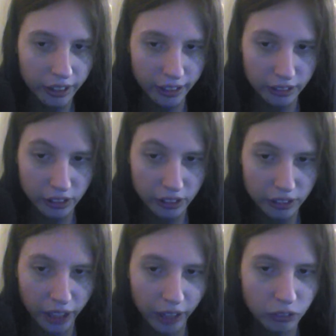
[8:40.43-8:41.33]
it
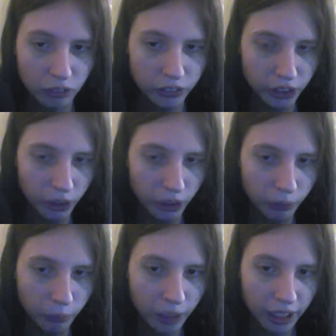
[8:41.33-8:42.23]
tells
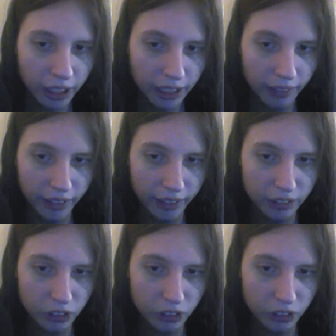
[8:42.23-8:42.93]
you that